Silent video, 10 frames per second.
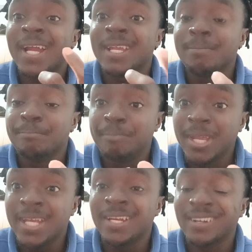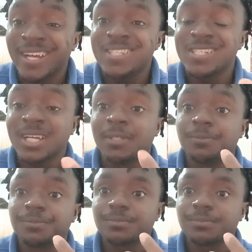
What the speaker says: are in pain right now.